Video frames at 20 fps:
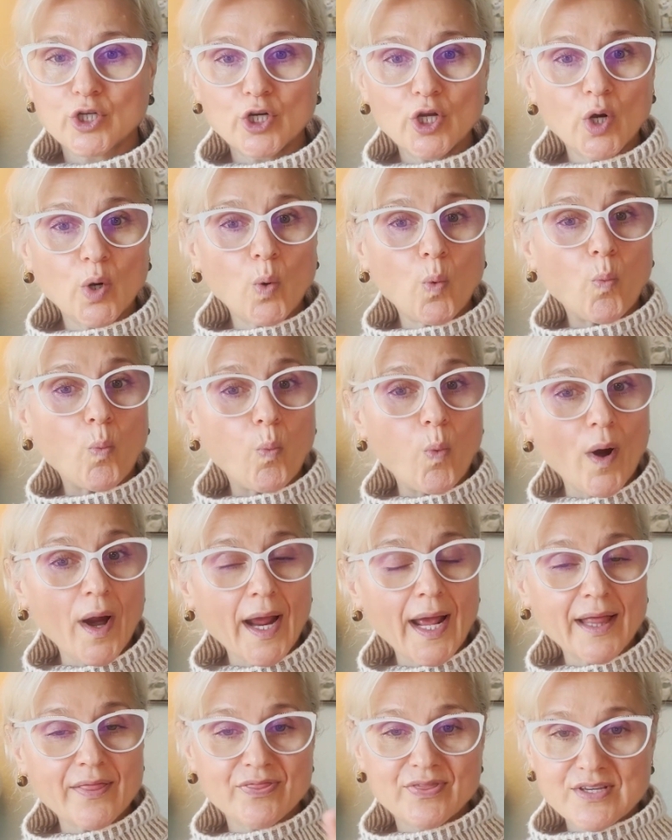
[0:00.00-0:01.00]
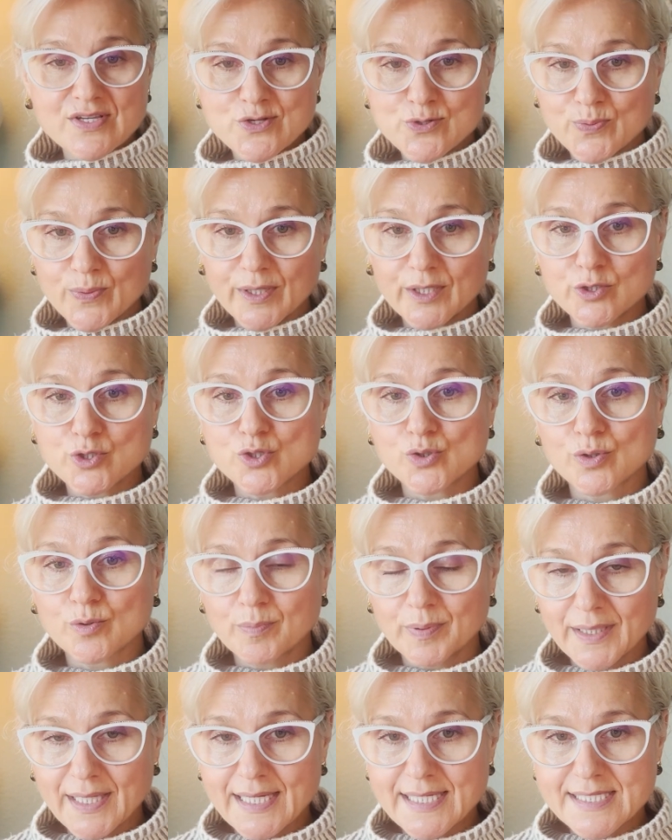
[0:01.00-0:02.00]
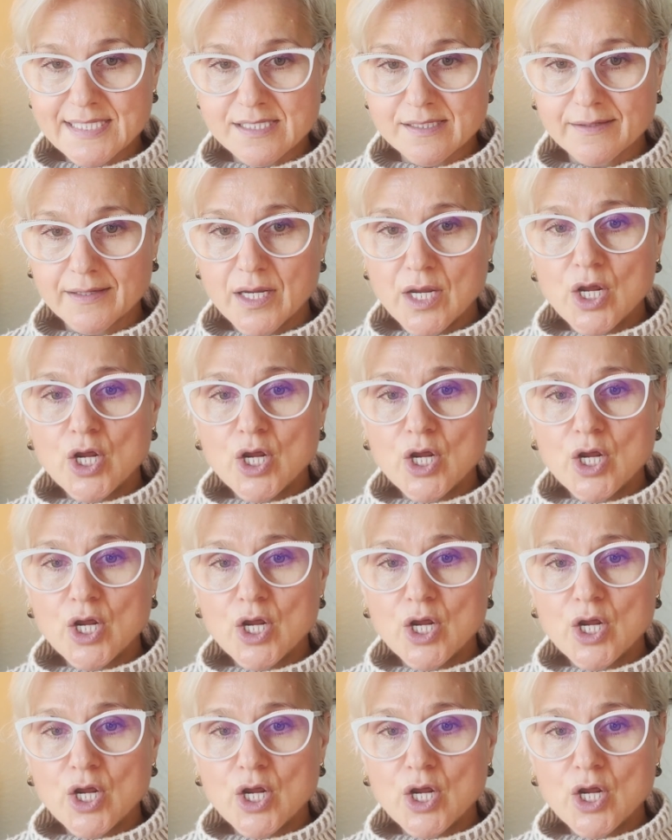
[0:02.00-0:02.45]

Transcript: know when this rent took place.